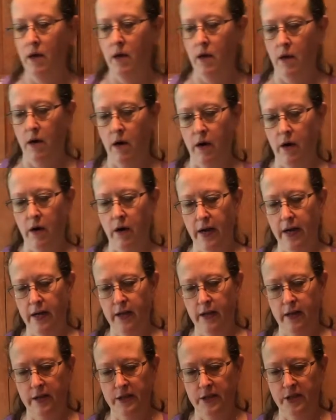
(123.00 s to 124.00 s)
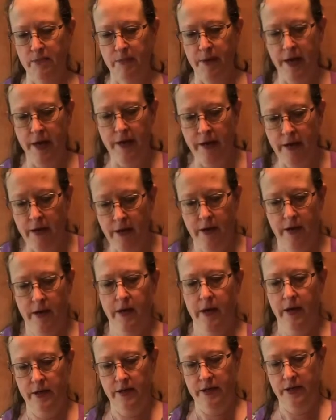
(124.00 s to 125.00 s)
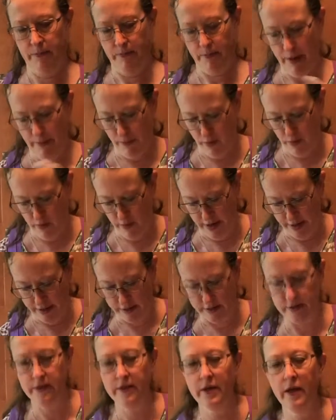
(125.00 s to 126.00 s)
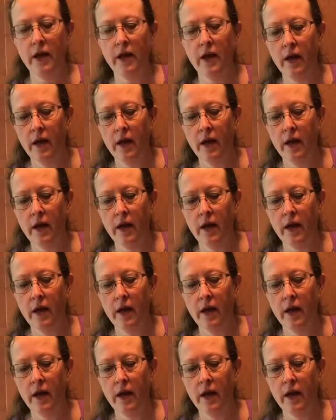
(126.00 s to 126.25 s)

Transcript: All right, let's make some pepper rings.